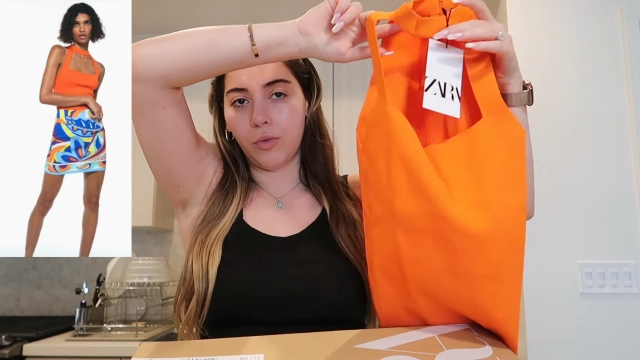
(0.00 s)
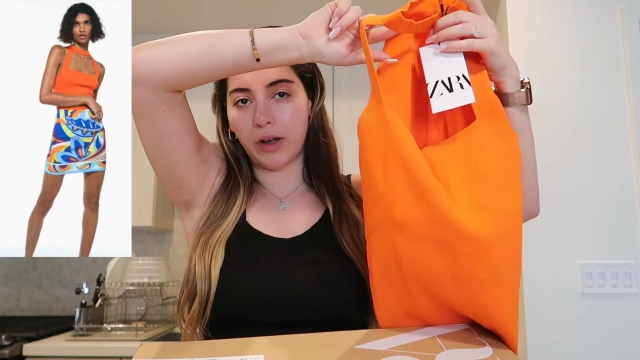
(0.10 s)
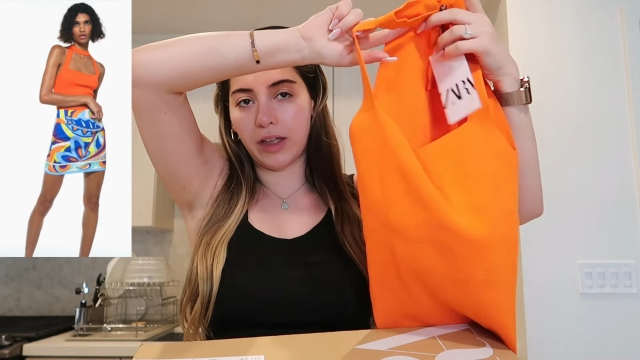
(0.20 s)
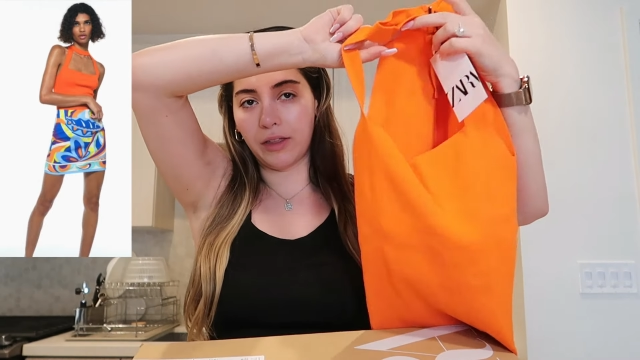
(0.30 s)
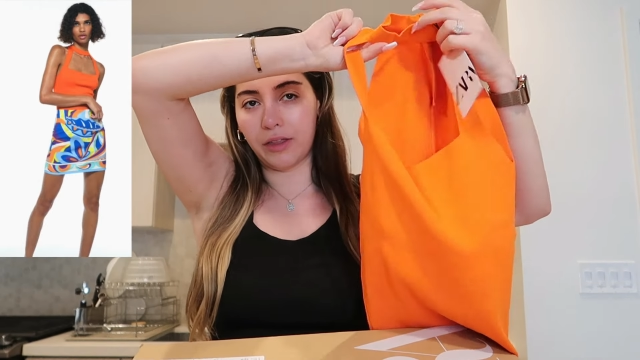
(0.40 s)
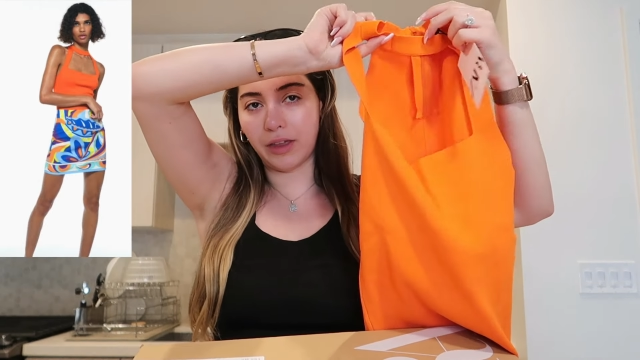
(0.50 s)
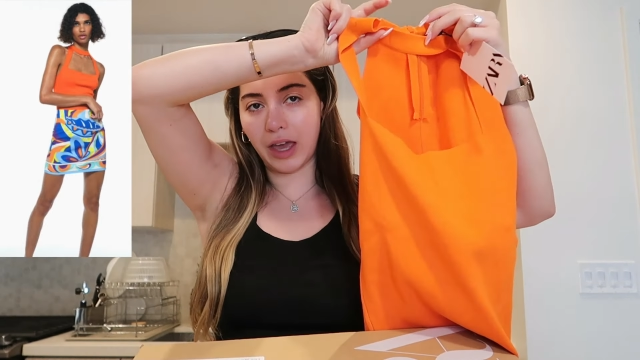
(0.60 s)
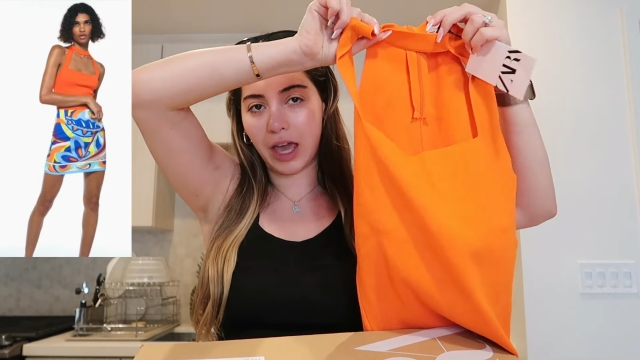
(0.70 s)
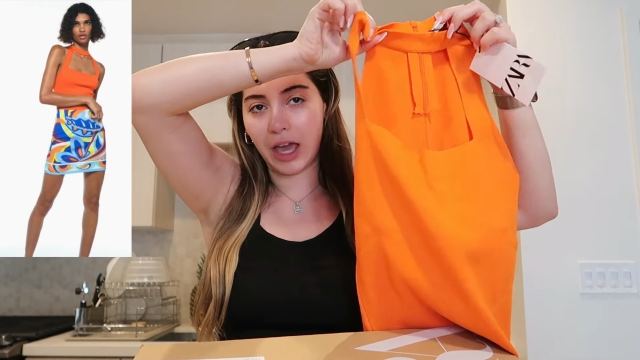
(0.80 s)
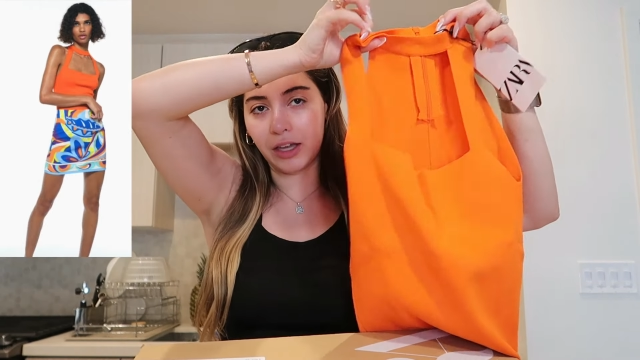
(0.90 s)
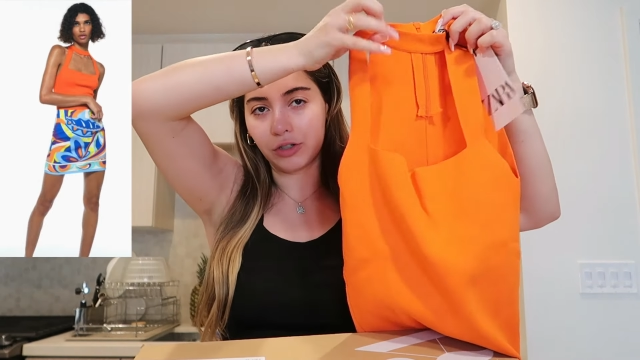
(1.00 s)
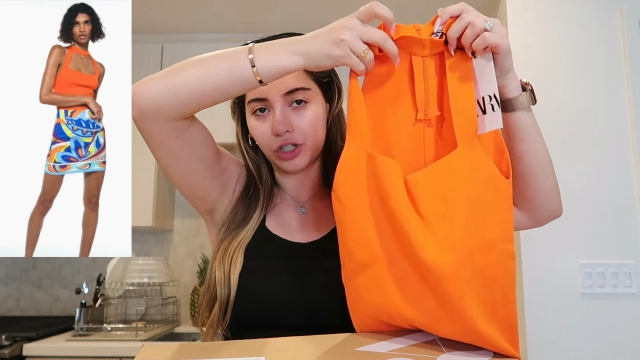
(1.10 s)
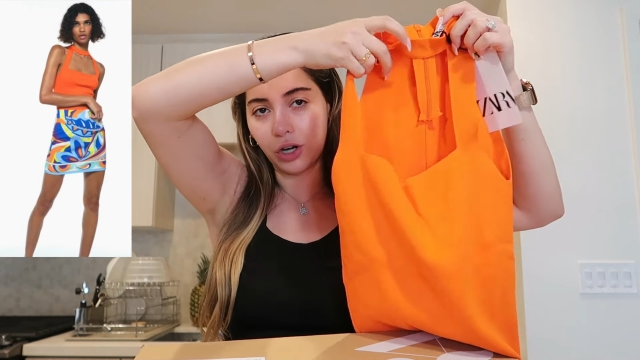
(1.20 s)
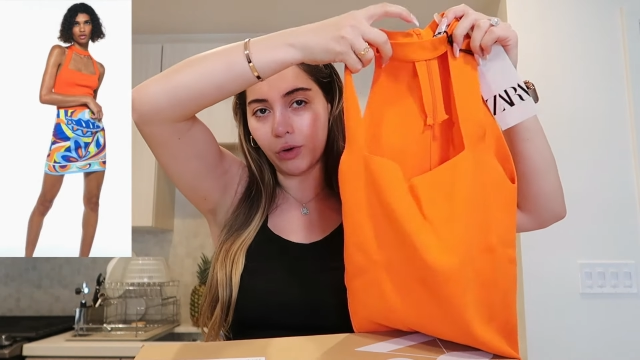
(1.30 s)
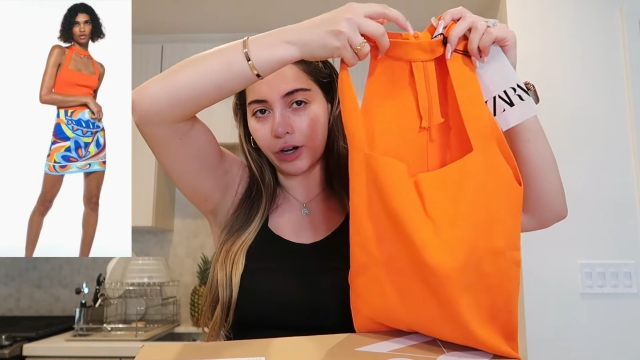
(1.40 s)
with a
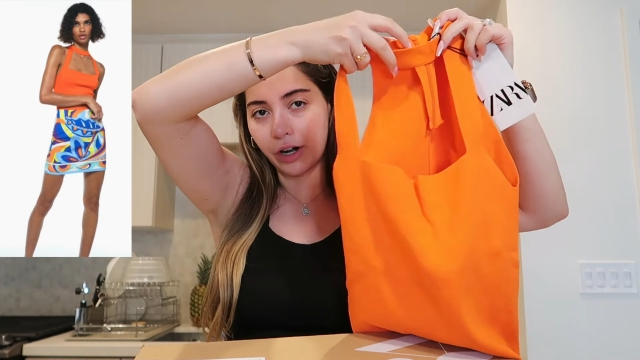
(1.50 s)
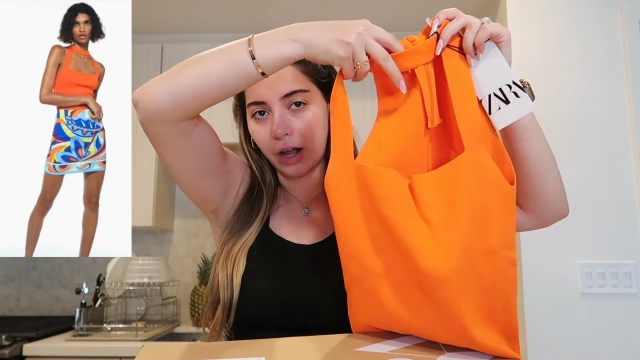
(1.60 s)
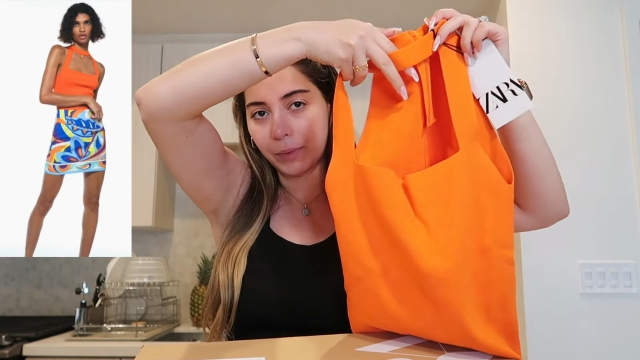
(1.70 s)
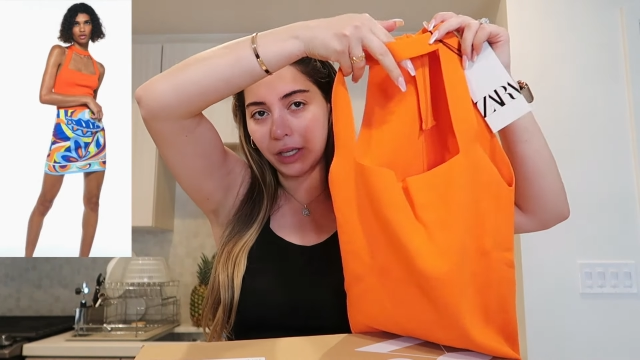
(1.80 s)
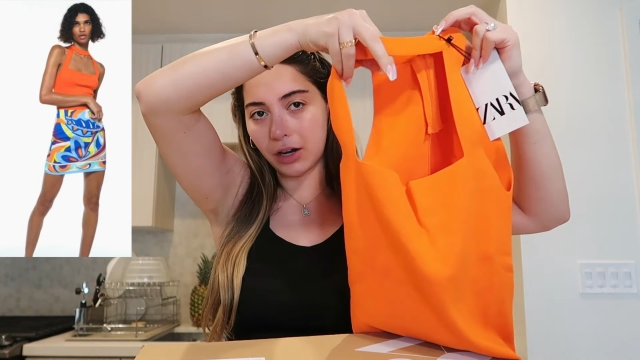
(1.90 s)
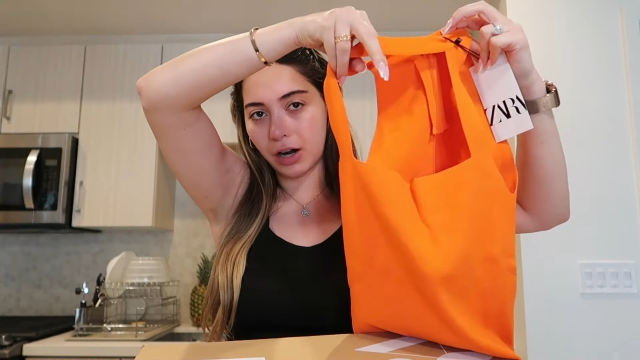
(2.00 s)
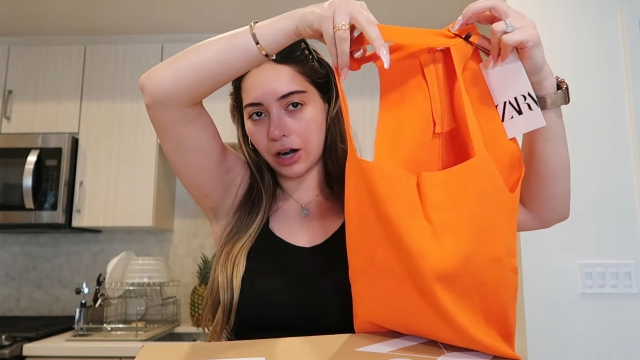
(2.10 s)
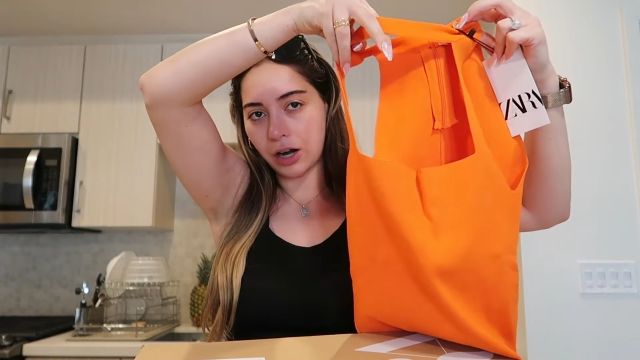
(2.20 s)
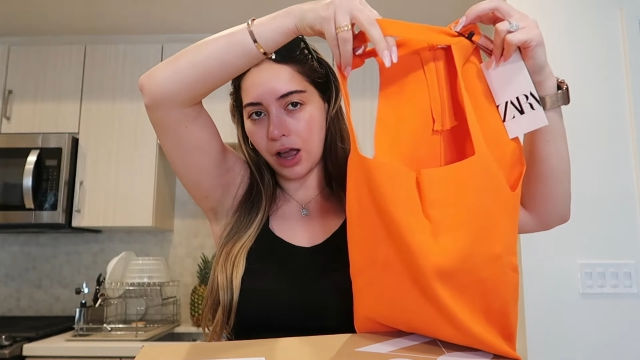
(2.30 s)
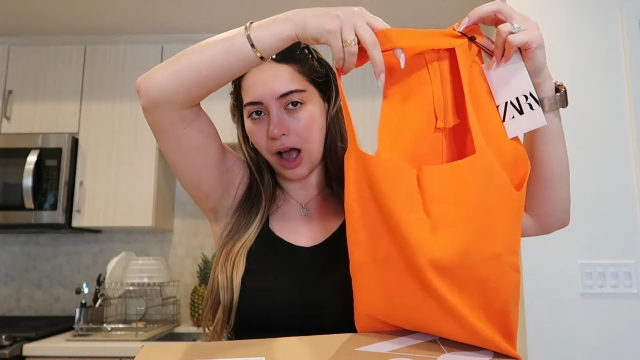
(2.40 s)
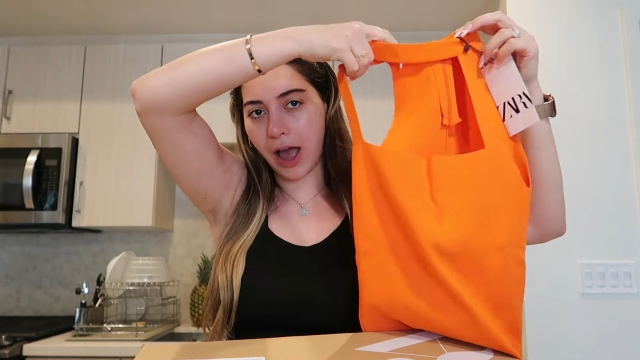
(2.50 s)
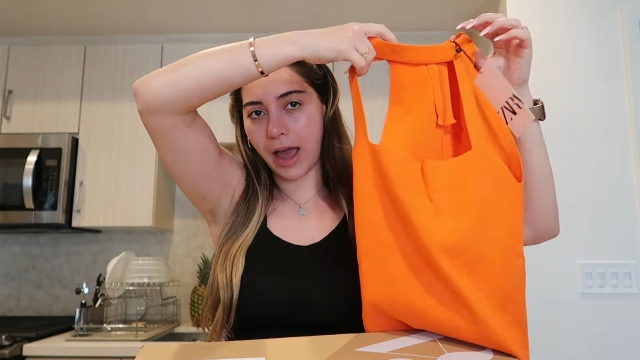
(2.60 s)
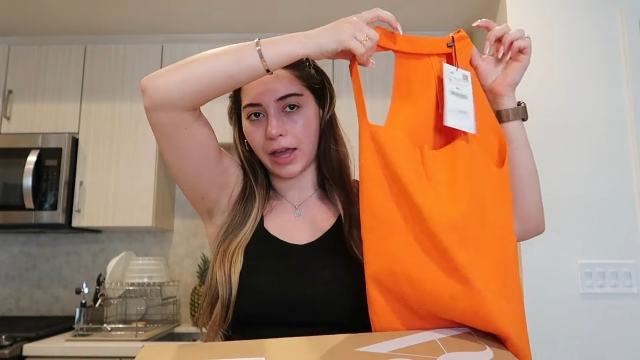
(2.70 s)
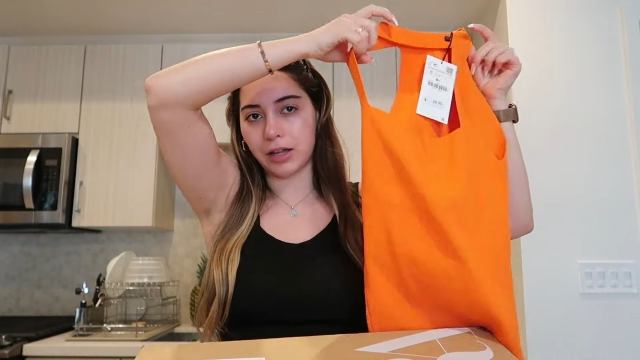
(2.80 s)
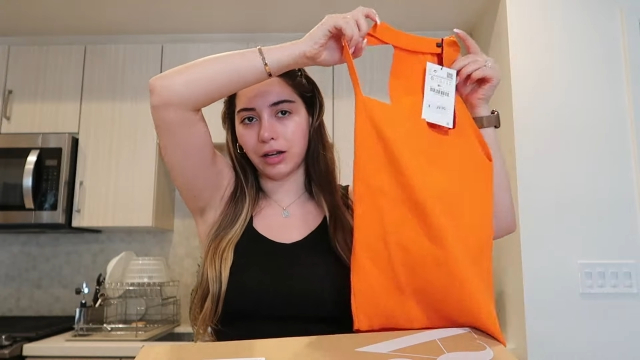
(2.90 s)
choker up here.
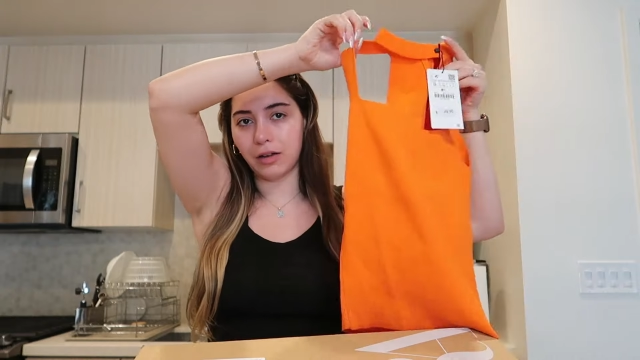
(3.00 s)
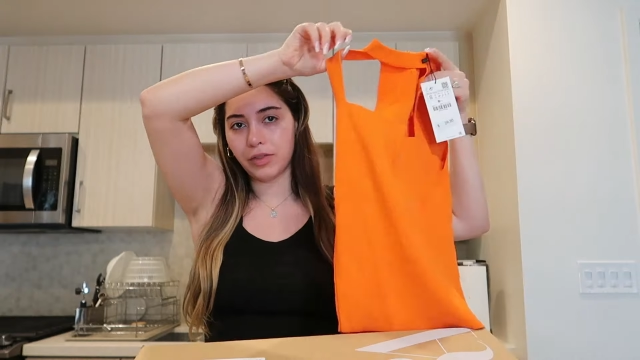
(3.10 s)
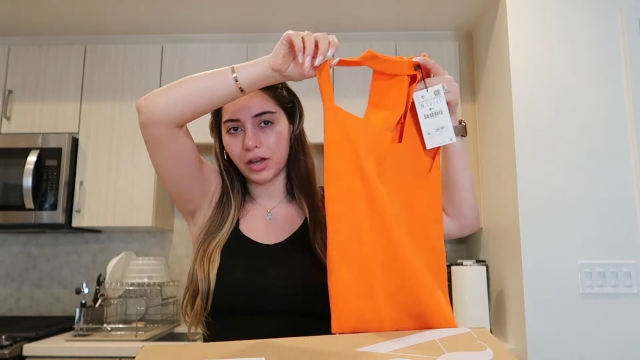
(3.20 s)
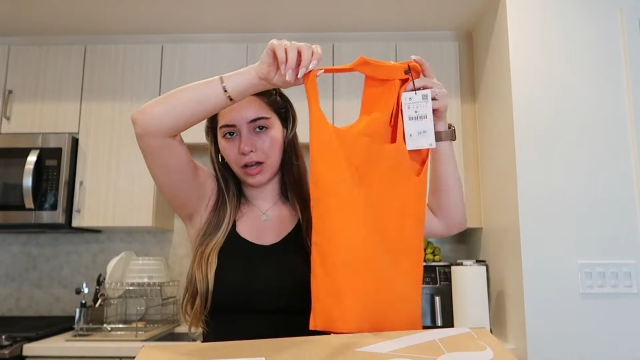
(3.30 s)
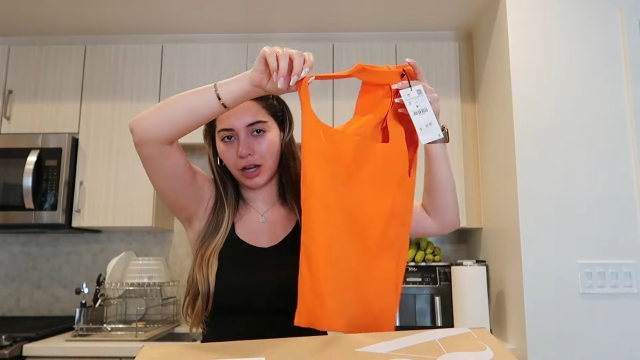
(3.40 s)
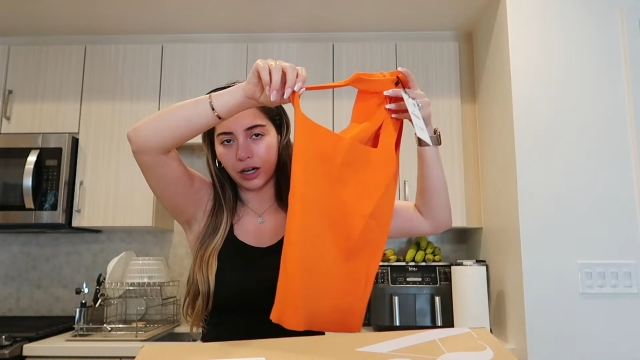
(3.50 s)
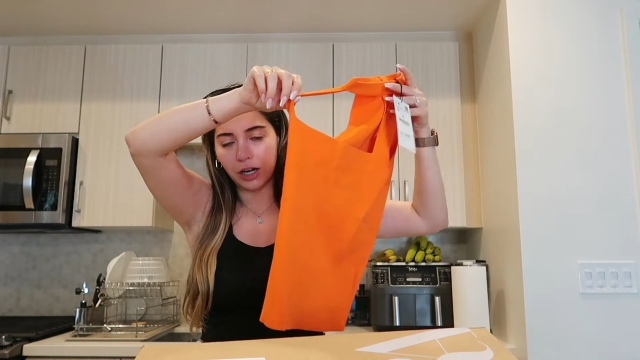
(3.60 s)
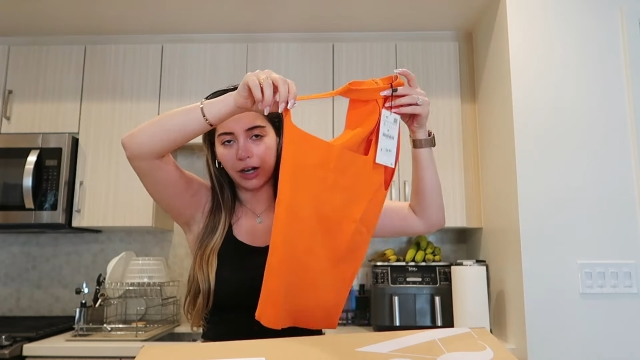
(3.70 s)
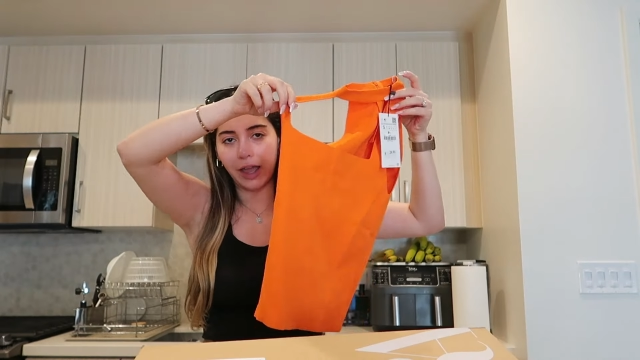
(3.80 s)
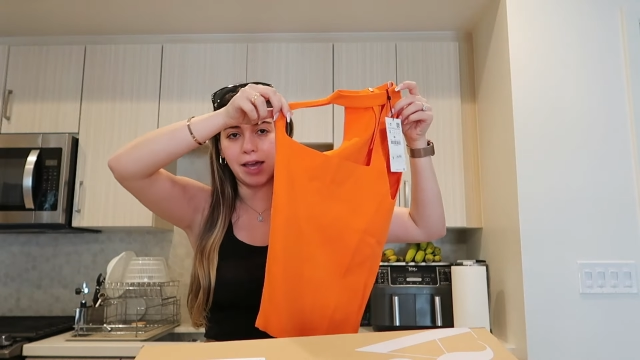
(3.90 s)
I love the color